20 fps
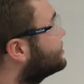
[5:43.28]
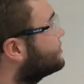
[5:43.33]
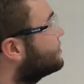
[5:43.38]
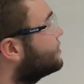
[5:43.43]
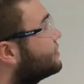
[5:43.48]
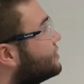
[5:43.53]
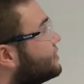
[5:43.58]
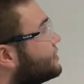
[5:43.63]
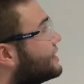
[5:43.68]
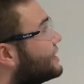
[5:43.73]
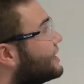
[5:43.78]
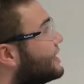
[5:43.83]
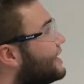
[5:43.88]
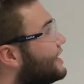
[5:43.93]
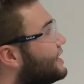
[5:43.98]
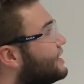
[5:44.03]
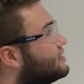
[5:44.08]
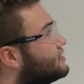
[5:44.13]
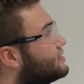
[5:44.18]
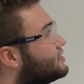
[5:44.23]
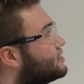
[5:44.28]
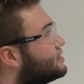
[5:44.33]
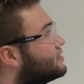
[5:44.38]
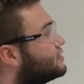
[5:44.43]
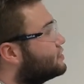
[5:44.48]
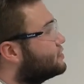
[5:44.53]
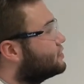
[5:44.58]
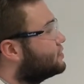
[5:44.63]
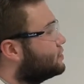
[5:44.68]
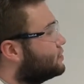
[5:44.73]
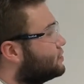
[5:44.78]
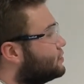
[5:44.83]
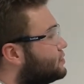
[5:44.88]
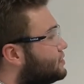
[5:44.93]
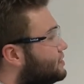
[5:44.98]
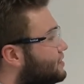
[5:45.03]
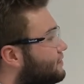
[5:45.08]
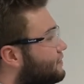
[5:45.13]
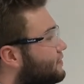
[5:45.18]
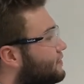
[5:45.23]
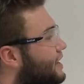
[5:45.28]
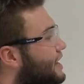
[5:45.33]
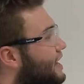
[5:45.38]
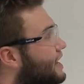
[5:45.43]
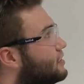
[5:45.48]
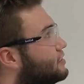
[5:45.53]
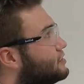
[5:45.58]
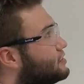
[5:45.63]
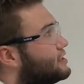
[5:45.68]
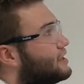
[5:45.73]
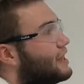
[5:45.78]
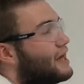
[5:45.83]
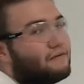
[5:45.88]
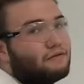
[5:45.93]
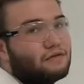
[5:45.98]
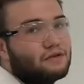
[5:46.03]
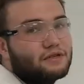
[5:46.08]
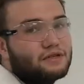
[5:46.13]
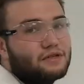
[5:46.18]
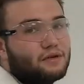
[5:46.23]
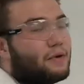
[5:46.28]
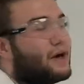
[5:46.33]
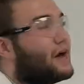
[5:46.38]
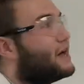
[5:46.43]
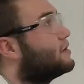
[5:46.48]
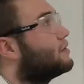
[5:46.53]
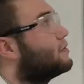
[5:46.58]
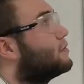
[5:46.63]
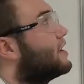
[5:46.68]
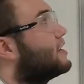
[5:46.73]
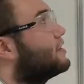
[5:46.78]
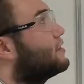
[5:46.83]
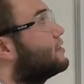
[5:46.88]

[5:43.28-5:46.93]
So what you can get is two different energy levels depending on